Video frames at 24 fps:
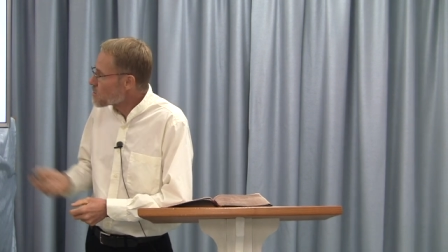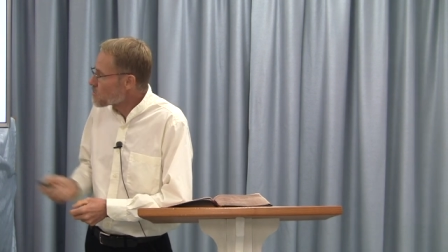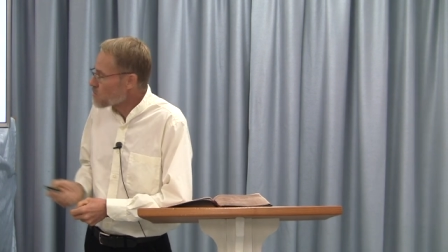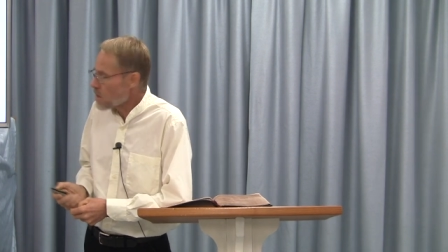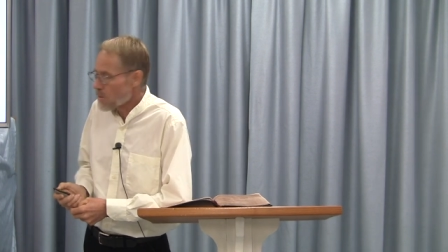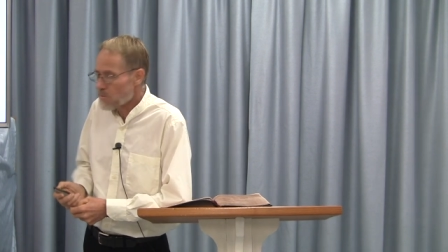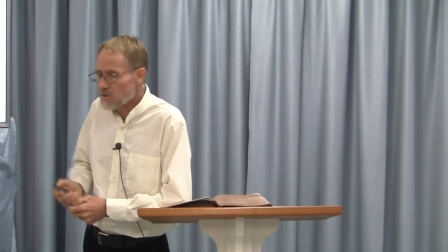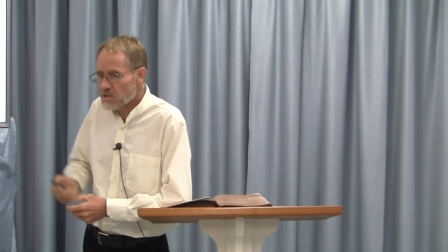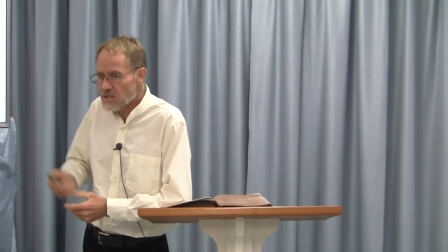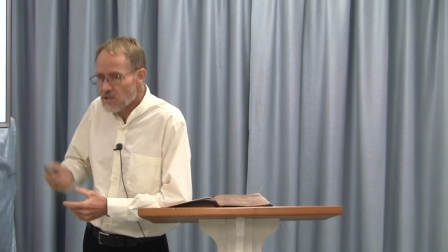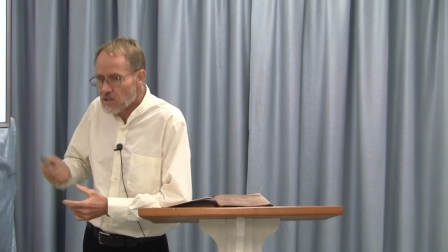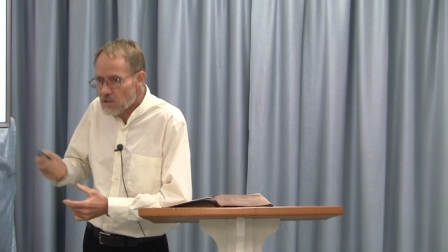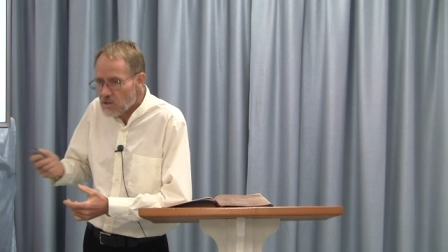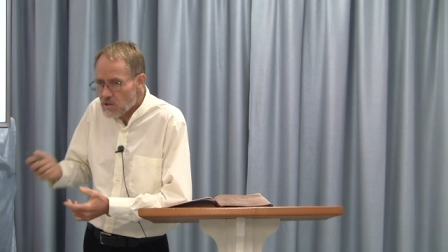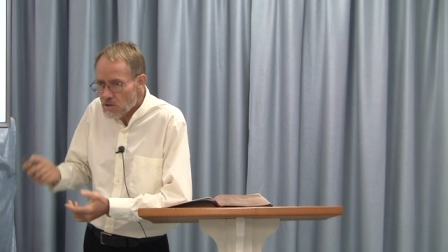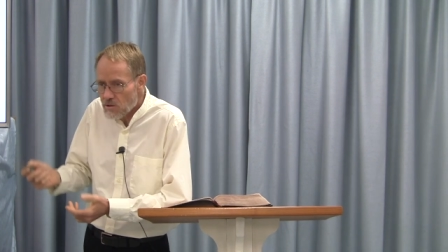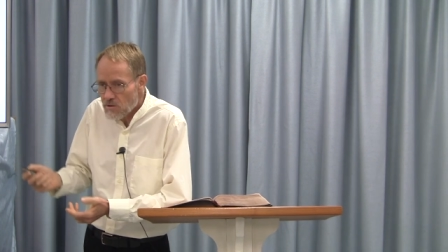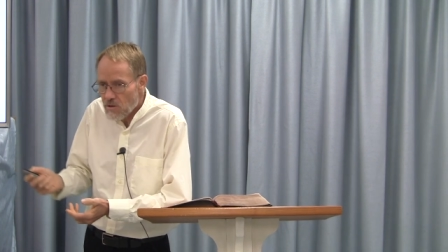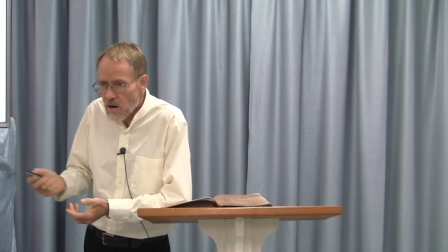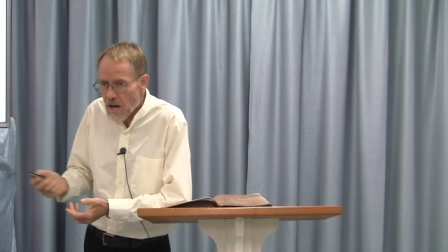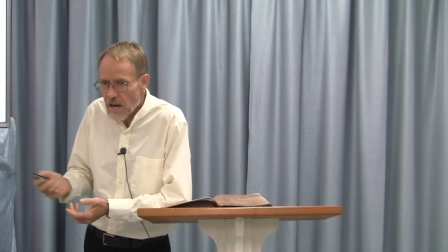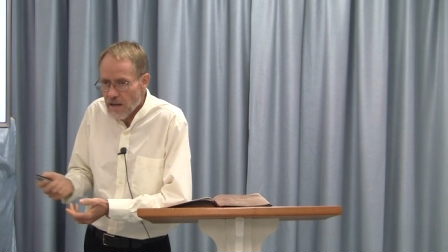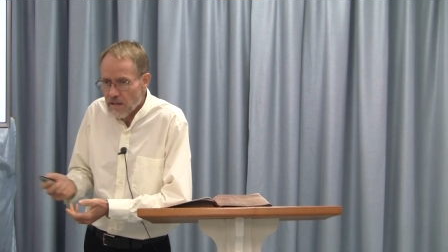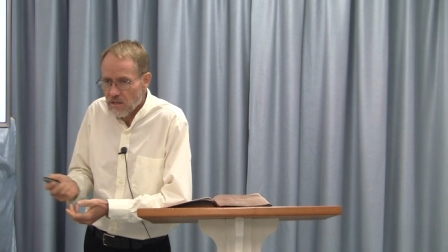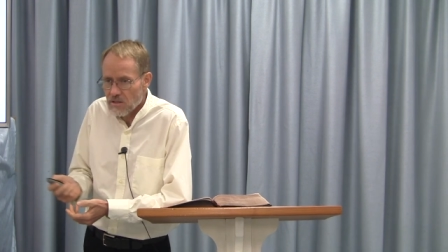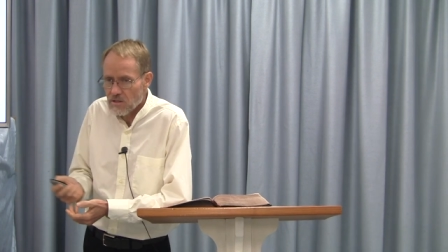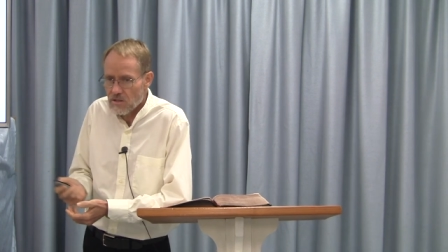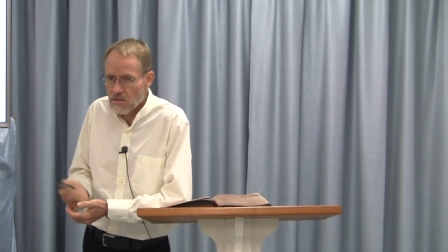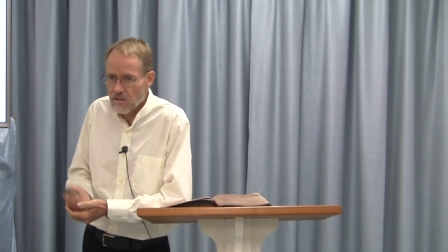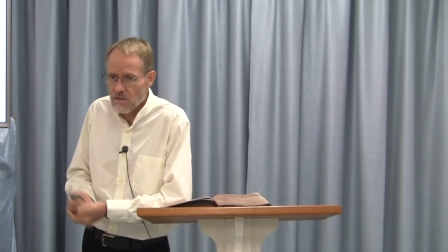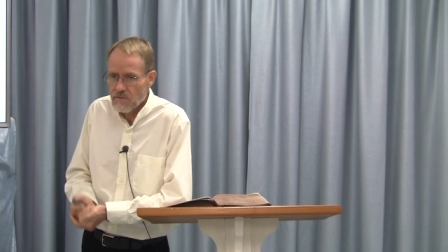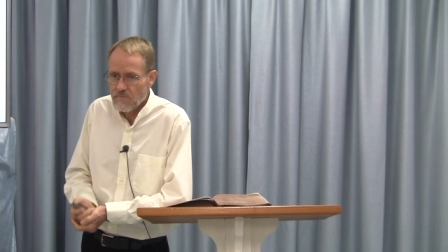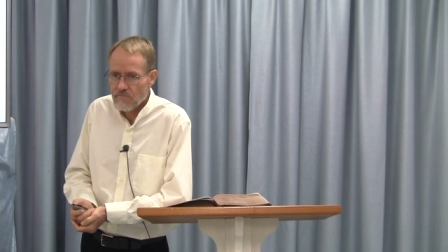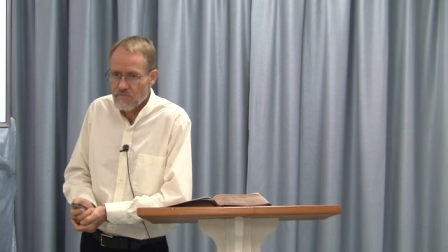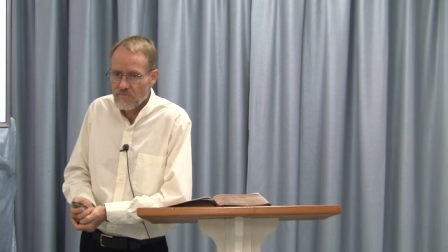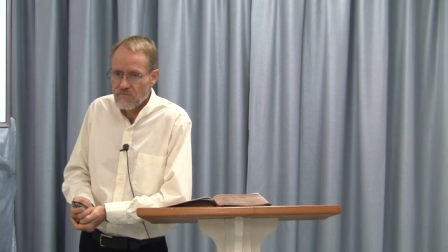represents
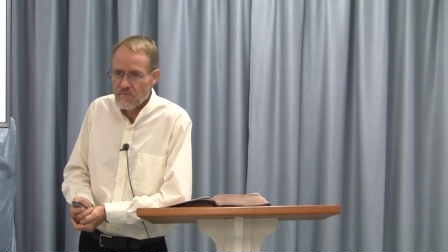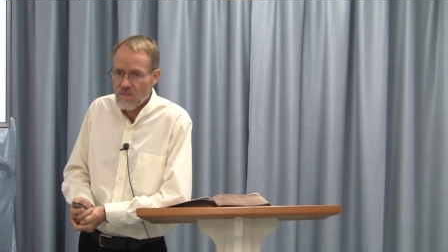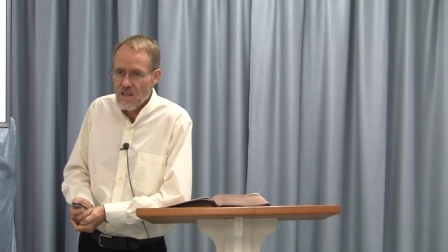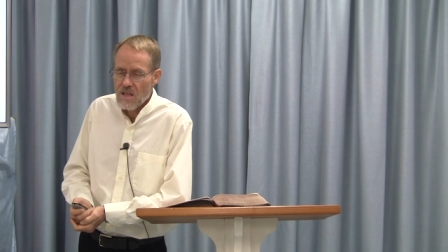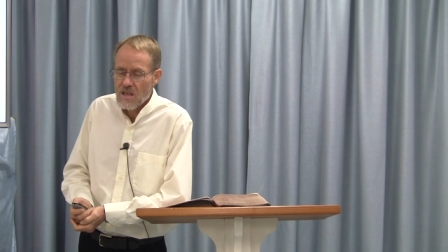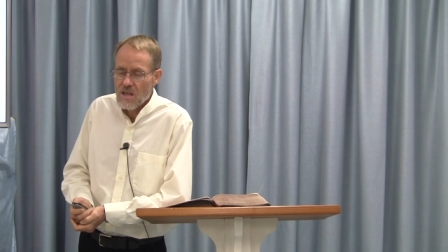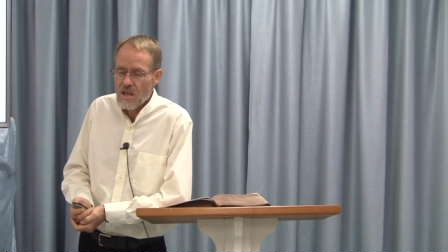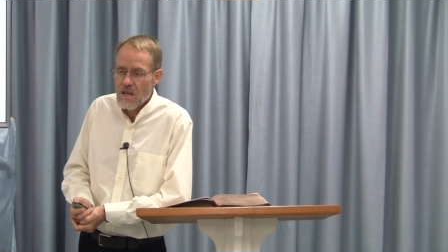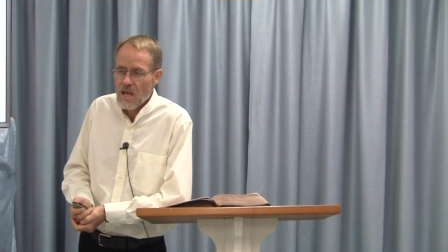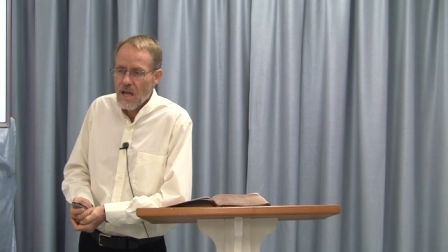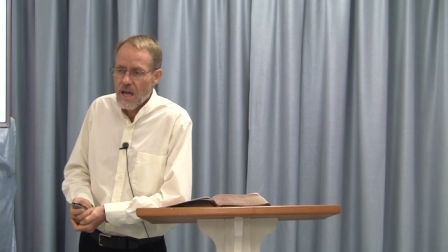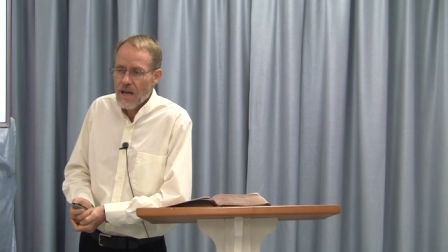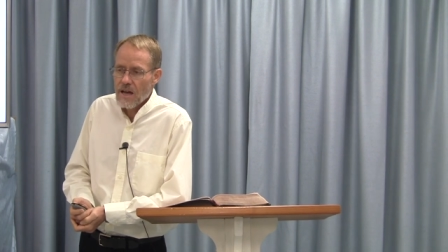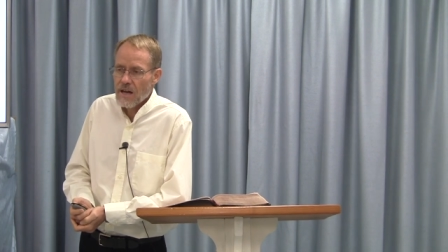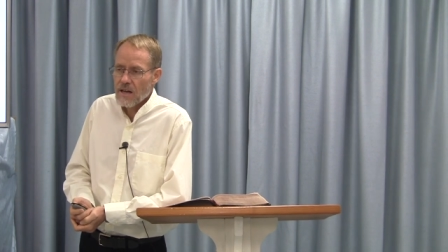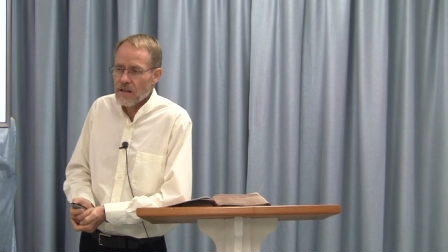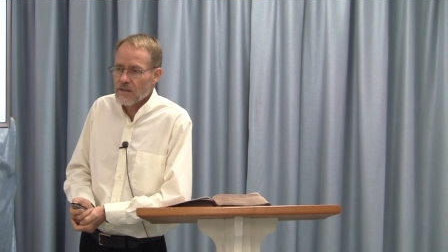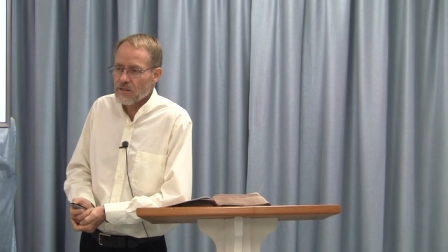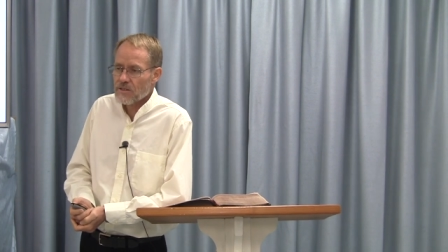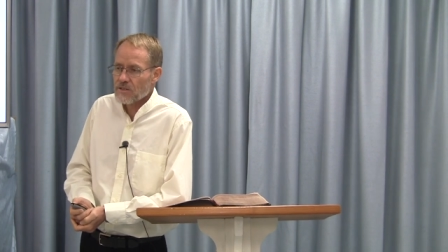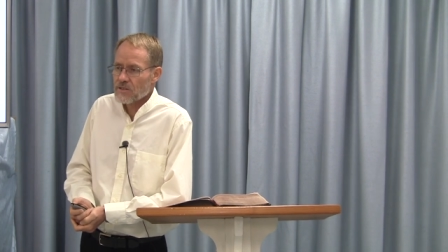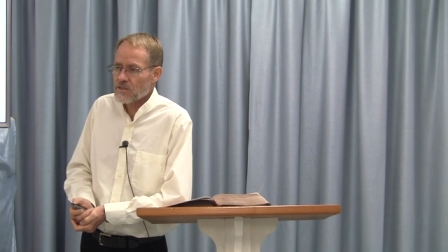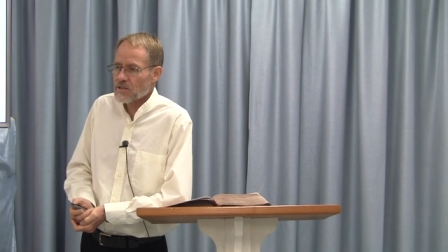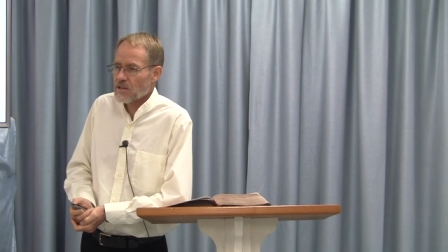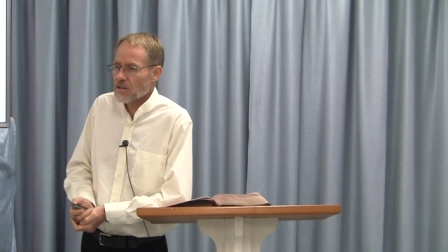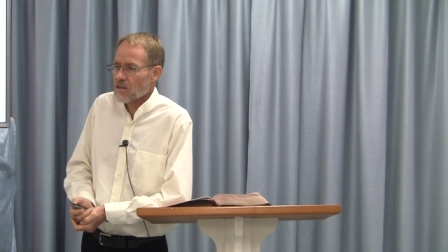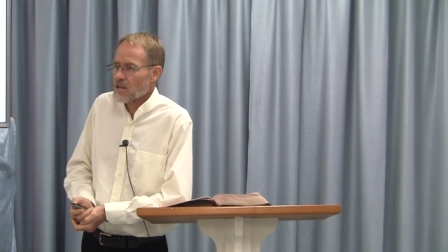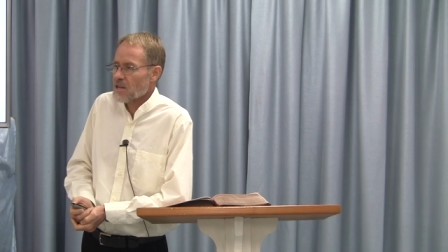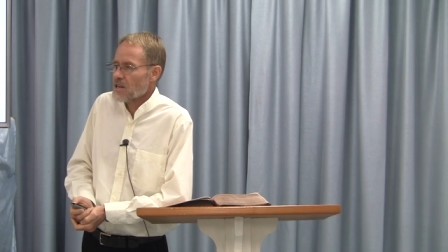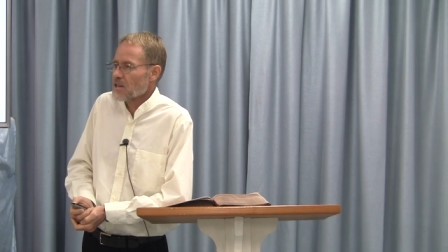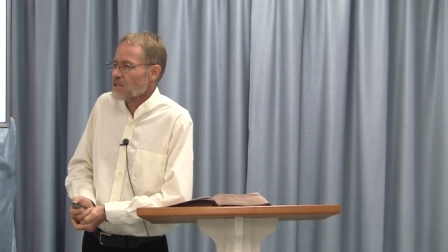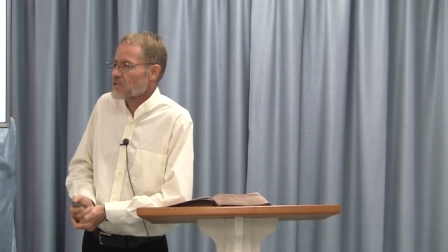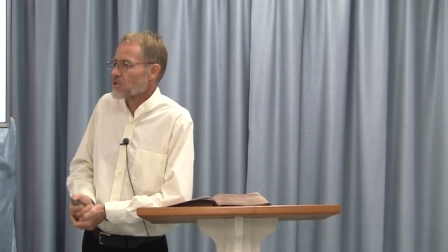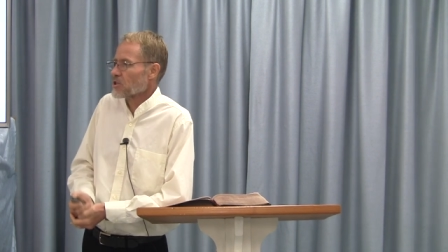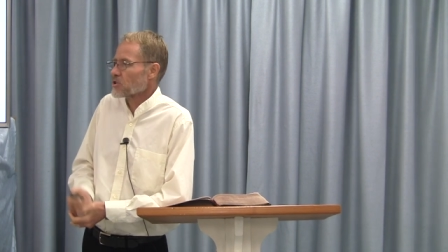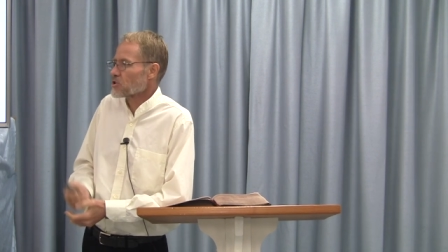Christ. And
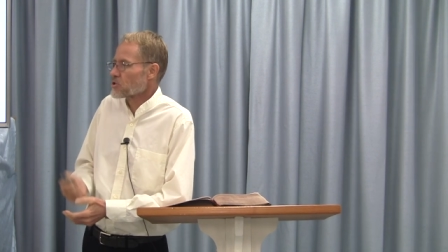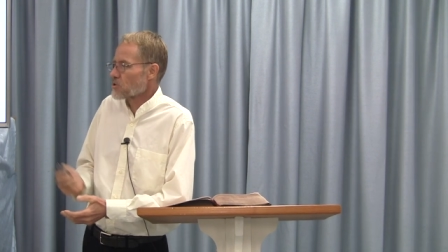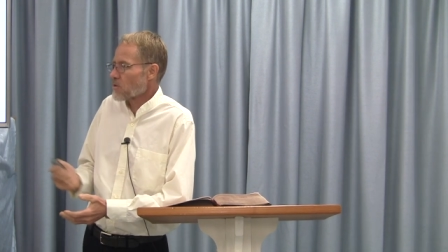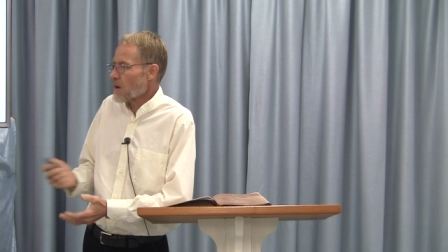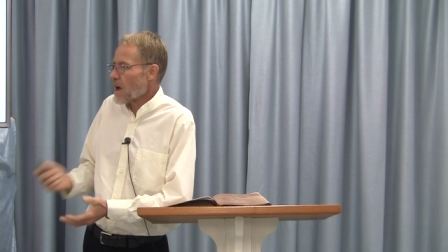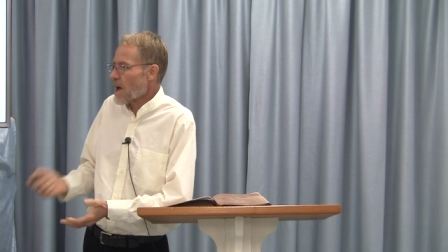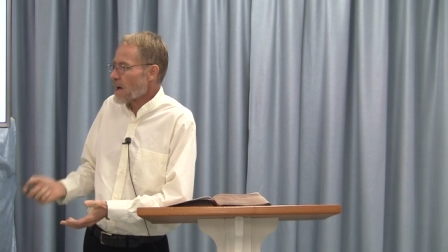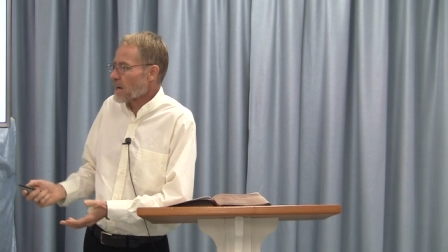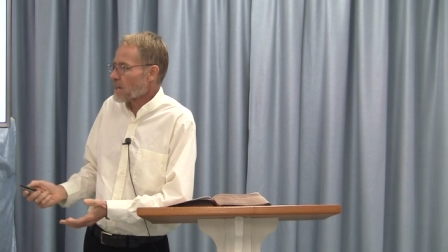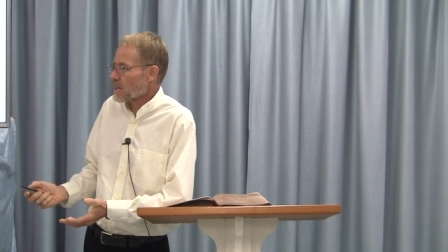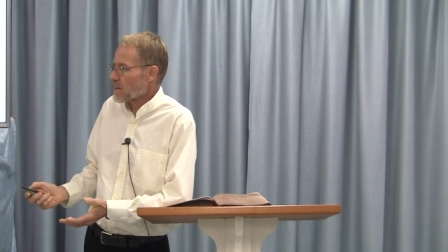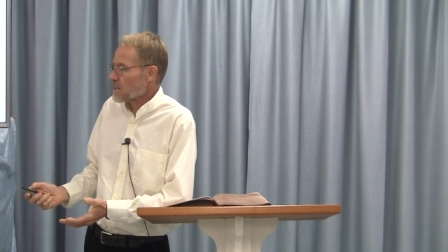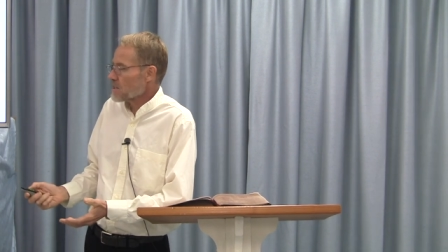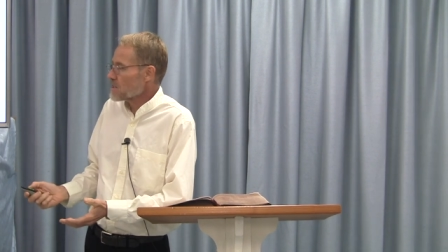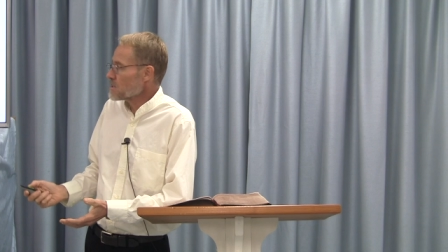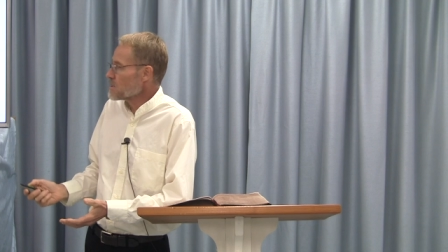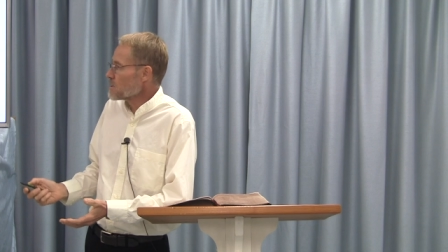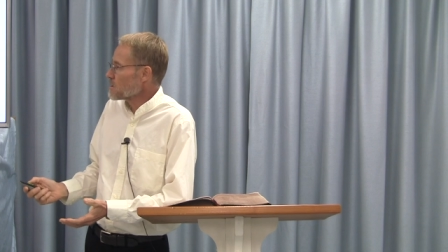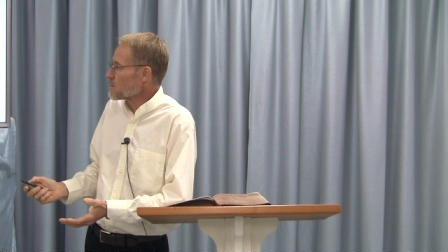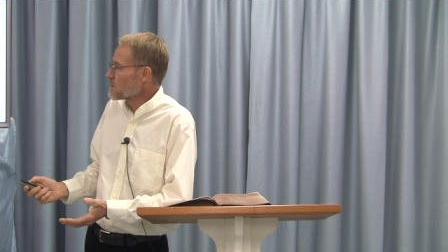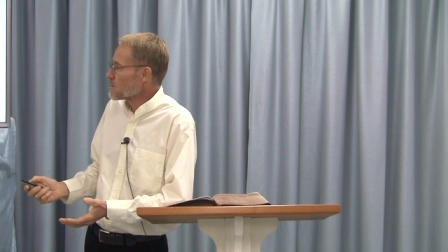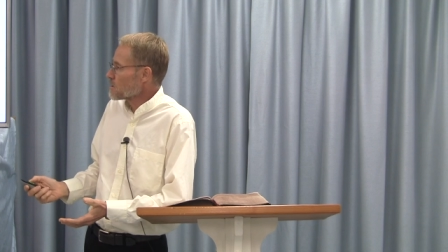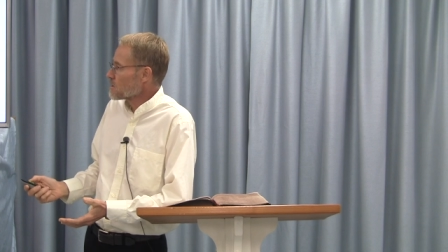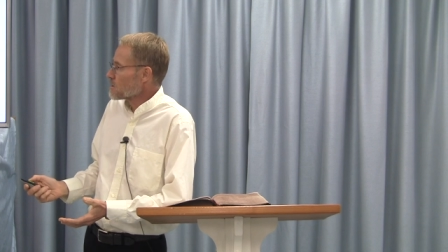the dragon